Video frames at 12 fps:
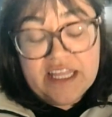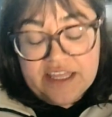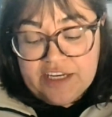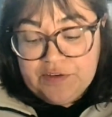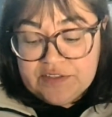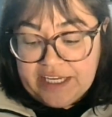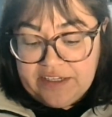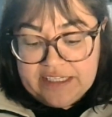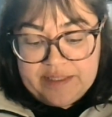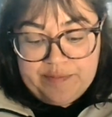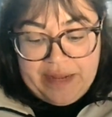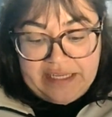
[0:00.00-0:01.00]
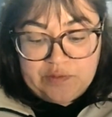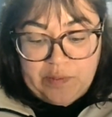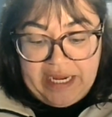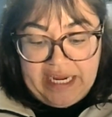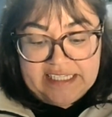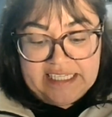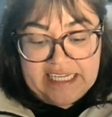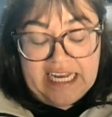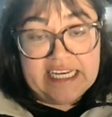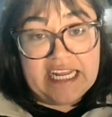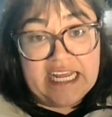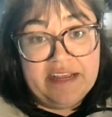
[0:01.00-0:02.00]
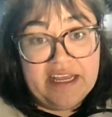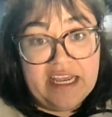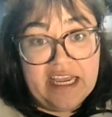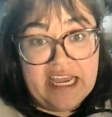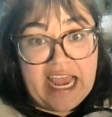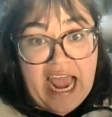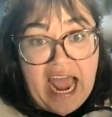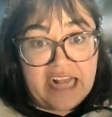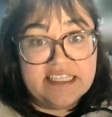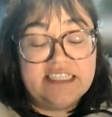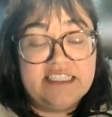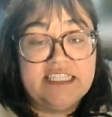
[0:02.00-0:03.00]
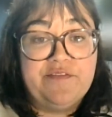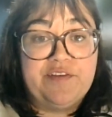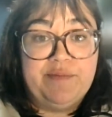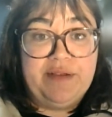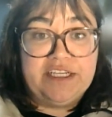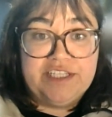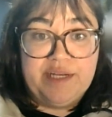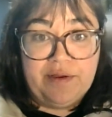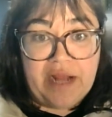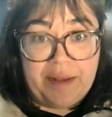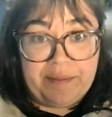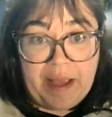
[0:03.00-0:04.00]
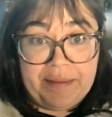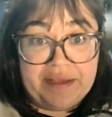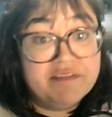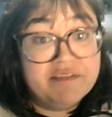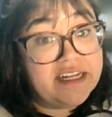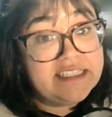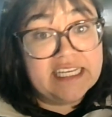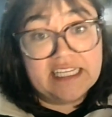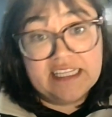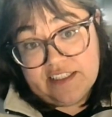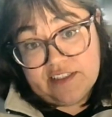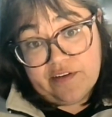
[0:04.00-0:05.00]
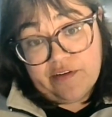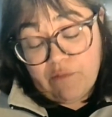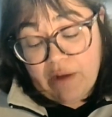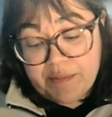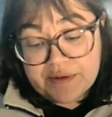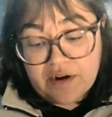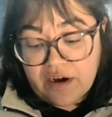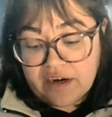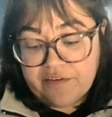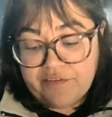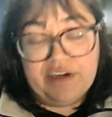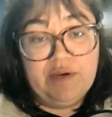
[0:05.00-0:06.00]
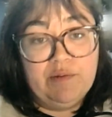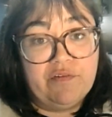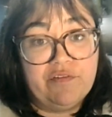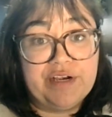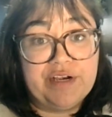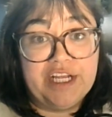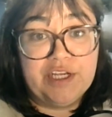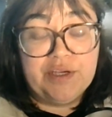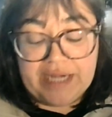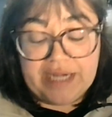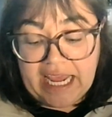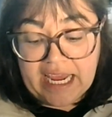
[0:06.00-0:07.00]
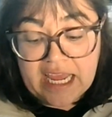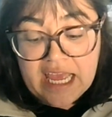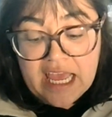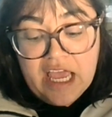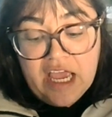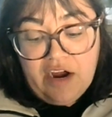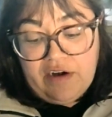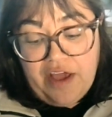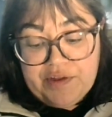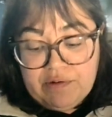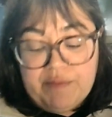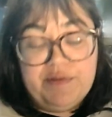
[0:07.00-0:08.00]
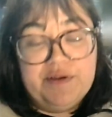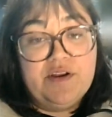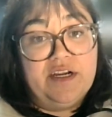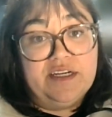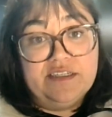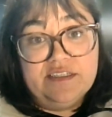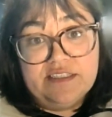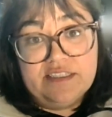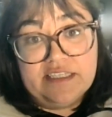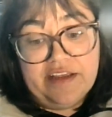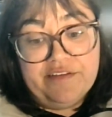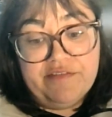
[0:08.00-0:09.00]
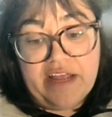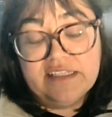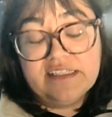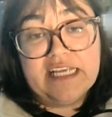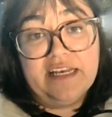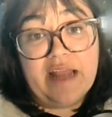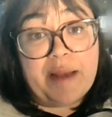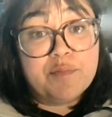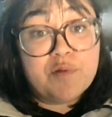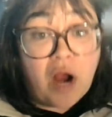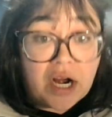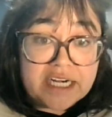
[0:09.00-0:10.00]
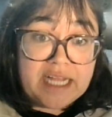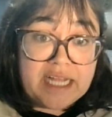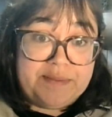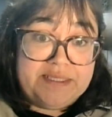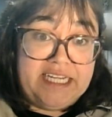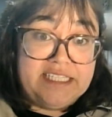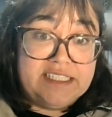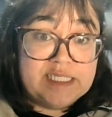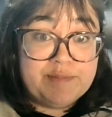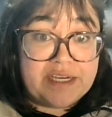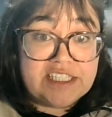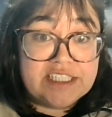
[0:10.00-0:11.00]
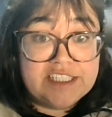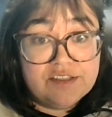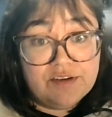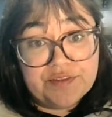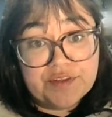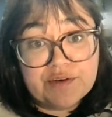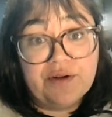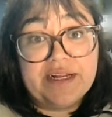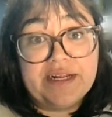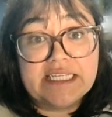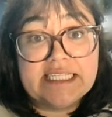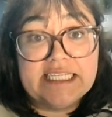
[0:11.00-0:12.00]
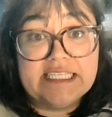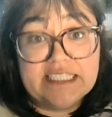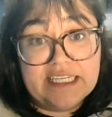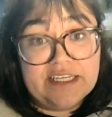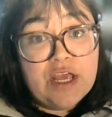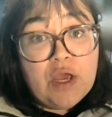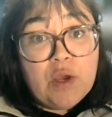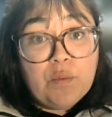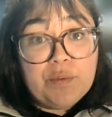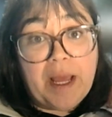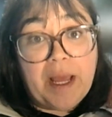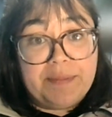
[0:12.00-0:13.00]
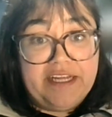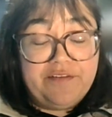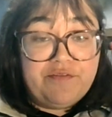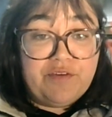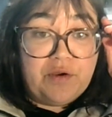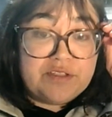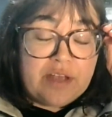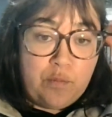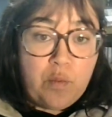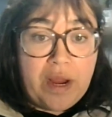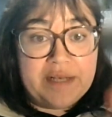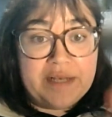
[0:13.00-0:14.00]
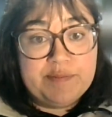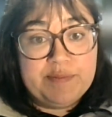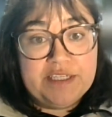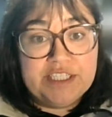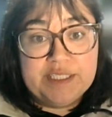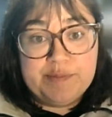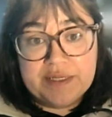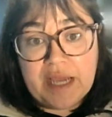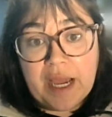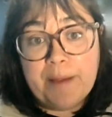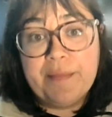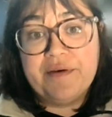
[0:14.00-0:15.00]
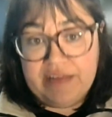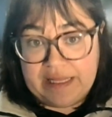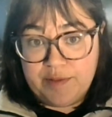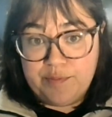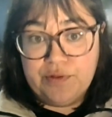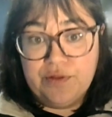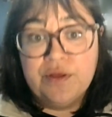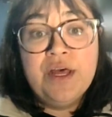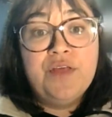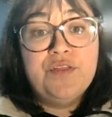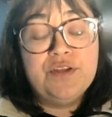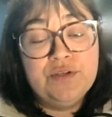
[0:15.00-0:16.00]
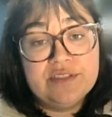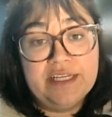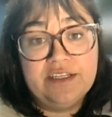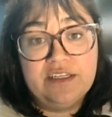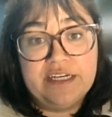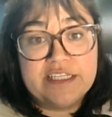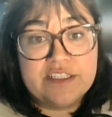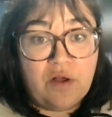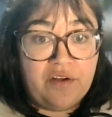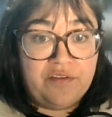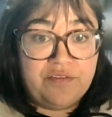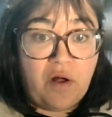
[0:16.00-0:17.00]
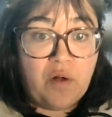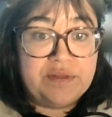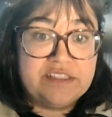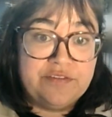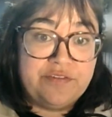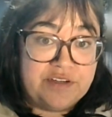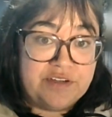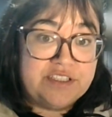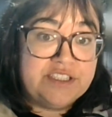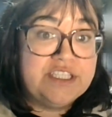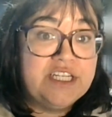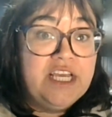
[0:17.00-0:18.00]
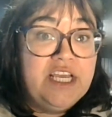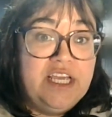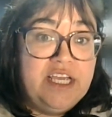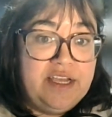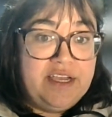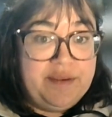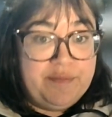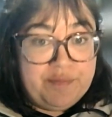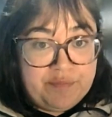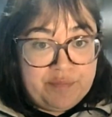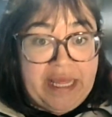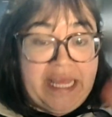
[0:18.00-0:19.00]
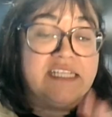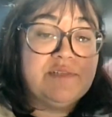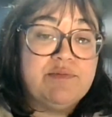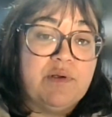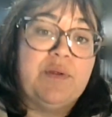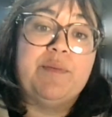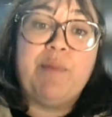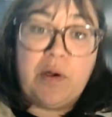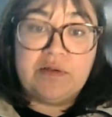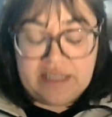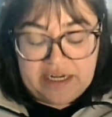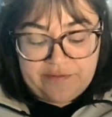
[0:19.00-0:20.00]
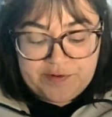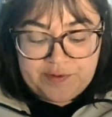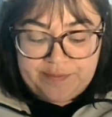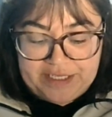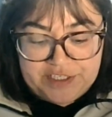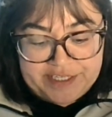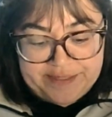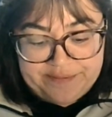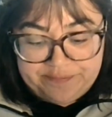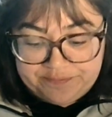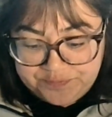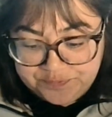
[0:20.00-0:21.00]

newsletter is the best way to get access to information about upcoming events like this webinar, free Q&A, or other webinars, events, and product updates. Especially during the growing season, we will update folks on when species become available. The newsletter is always the first place where we post that information.